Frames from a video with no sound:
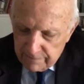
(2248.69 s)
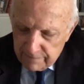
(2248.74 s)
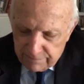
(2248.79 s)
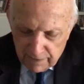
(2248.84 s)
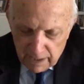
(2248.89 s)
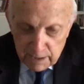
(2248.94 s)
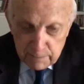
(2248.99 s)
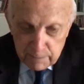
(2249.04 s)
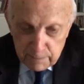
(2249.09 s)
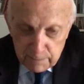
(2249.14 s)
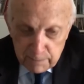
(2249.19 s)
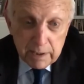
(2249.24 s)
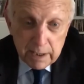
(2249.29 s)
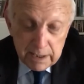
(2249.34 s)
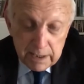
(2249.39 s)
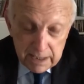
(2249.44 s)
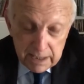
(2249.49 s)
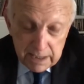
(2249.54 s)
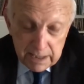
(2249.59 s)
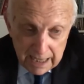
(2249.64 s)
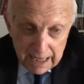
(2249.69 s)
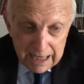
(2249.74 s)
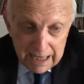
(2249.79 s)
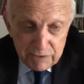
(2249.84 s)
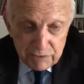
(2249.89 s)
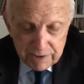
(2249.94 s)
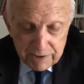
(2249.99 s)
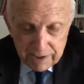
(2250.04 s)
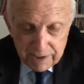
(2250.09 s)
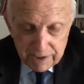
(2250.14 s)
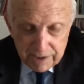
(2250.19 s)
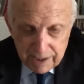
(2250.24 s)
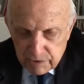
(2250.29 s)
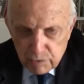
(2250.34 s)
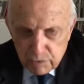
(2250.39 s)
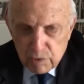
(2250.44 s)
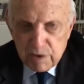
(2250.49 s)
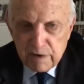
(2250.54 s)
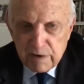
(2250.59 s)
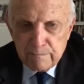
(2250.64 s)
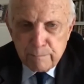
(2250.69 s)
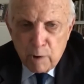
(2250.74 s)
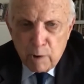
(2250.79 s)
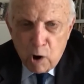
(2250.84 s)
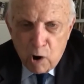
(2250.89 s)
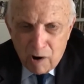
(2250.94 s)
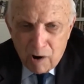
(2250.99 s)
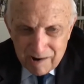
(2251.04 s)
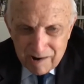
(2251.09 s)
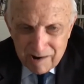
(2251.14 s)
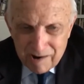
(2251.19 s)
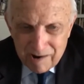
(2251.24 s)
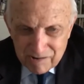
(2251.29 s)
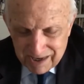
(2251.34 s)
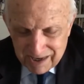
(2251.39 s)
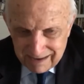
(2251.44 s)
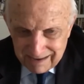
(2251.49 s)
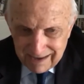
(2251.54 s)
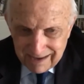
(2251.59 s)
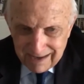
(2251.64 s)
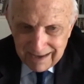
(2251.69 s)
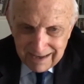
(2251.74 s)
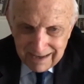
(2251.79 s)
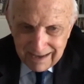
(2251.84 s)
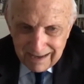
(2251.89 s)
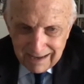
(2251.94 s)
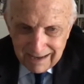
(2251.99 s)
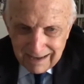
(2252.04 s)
if Facebook engaged in a sort of partisan,